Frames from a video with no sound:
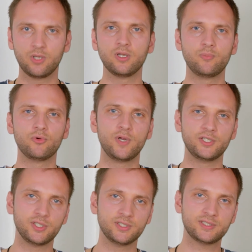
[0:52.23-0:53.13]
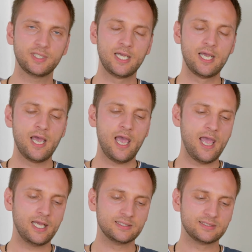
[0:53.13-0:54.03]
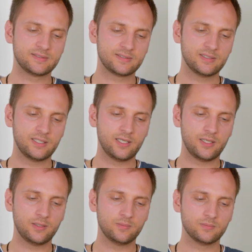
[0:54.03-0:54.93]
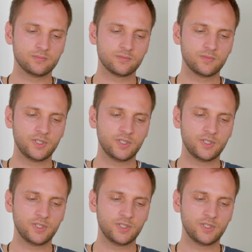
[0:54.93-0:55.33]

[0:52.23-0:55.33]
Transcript: collaborations and um,